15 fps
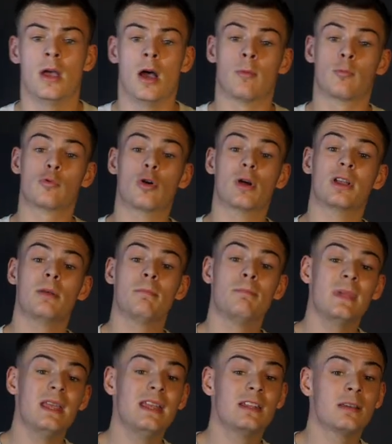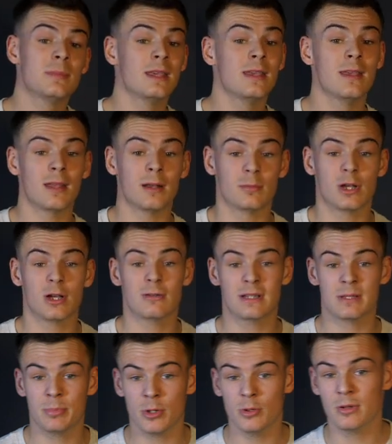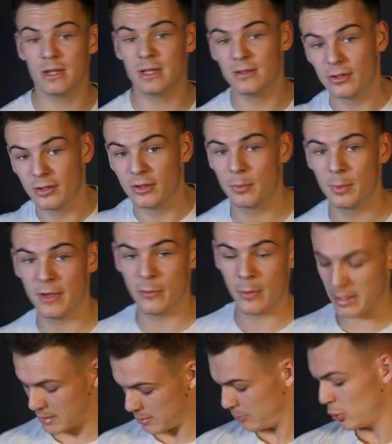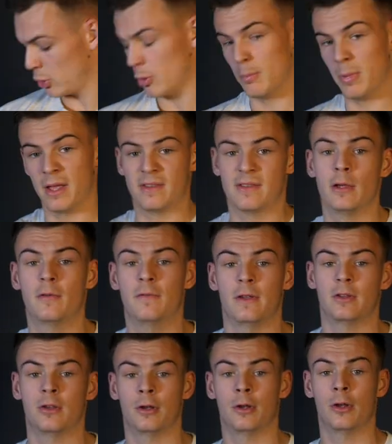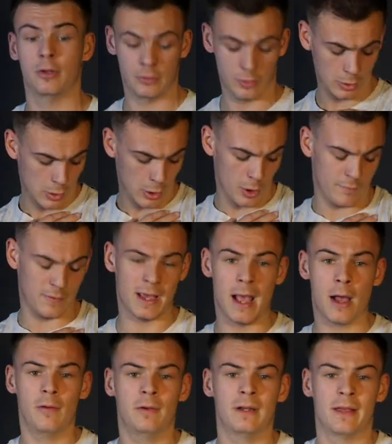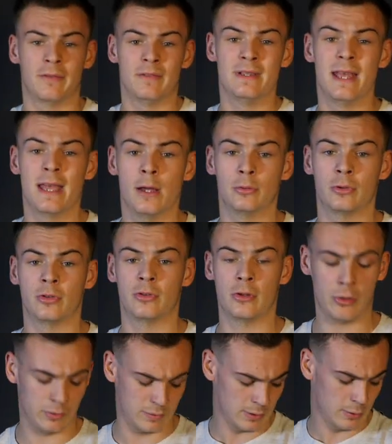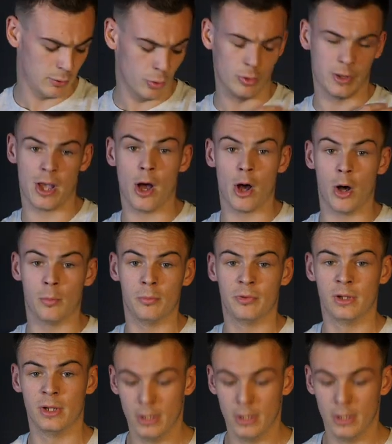I'm rocking a medium here and I'm currently bulking, so there's a bit of weight getting put on, but it still fits kind of nice. I think Alphalete have nailed the sizing on the arms.